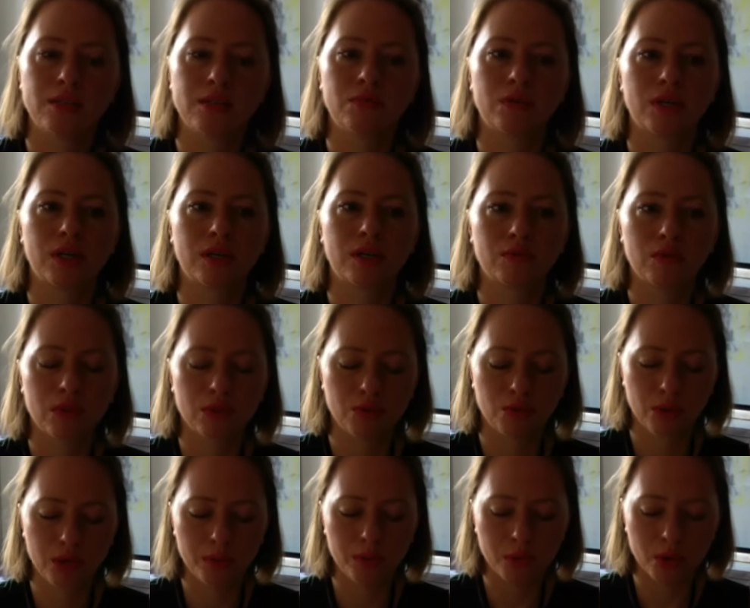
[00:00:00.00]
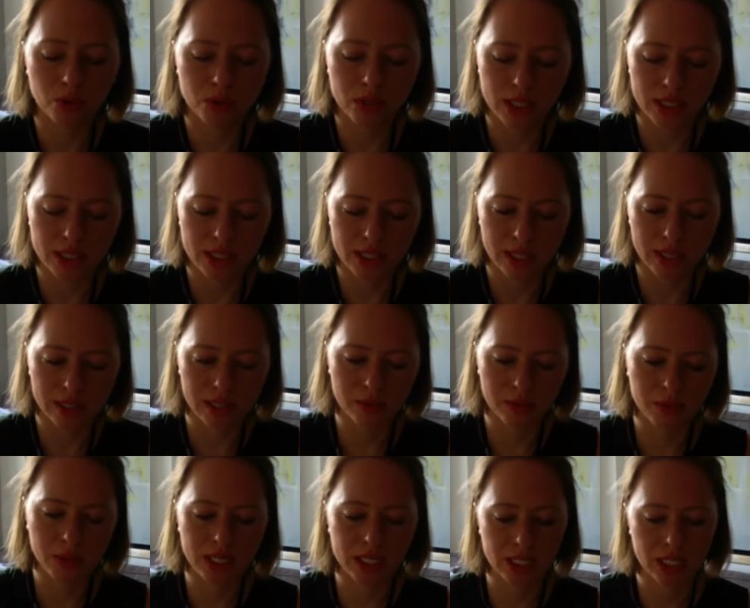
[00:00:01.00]
work and what we mostly tell them
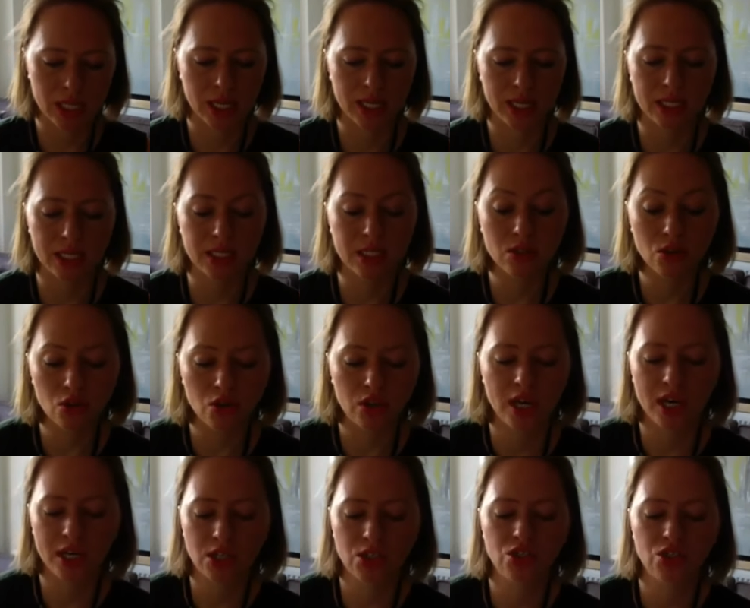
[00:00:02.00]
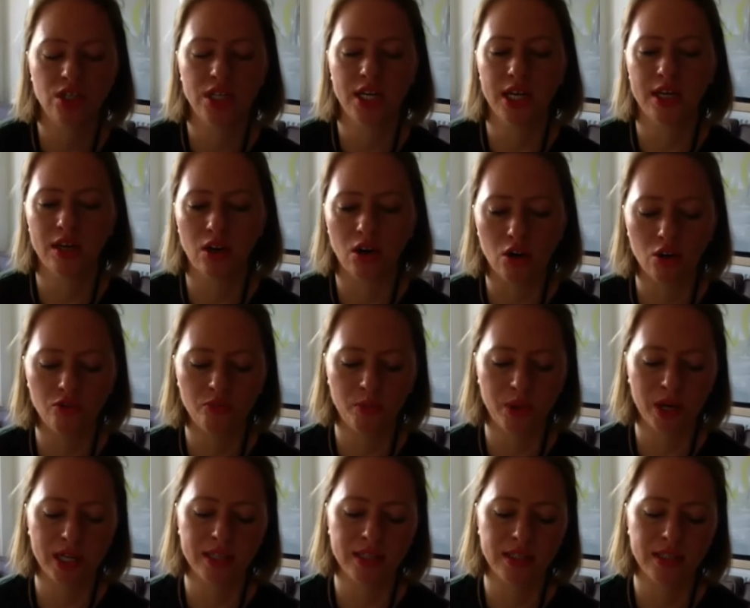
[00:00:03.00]
is like, it's not actually an
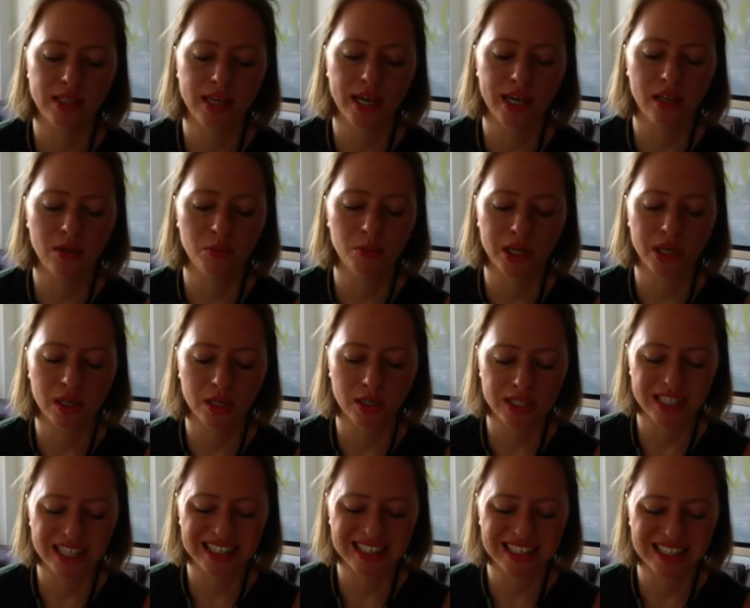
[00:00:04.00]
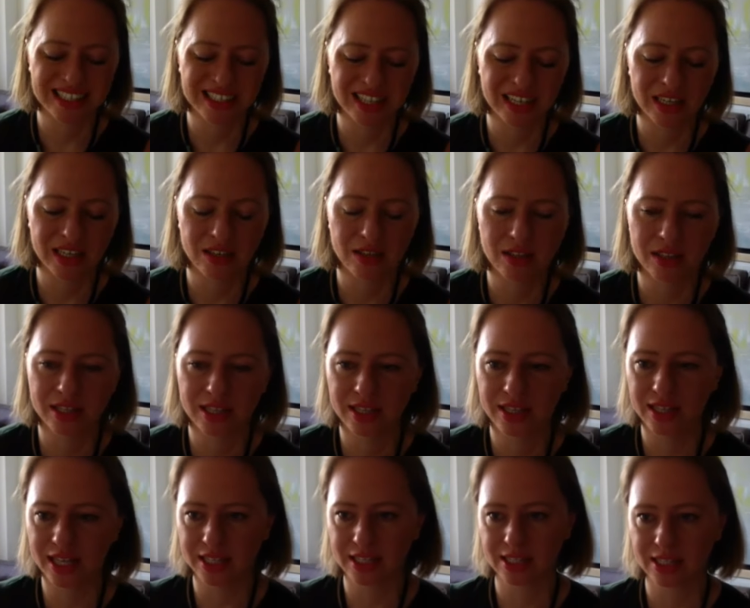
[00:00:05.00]
off-plan sale, because that's they
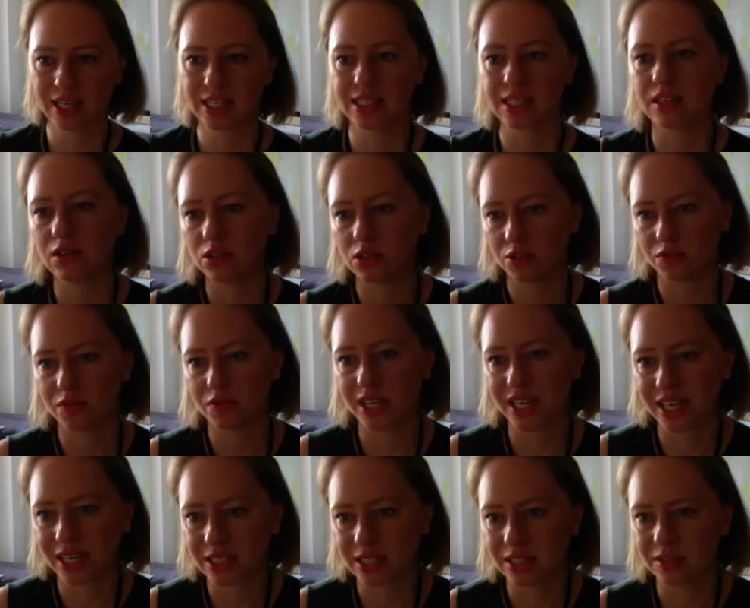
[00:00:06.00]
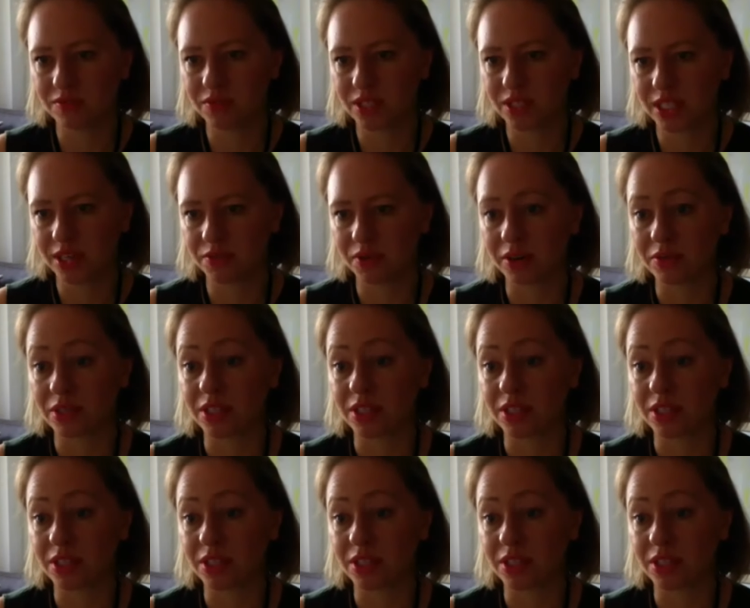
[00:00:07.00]
that has a lot of negativity around it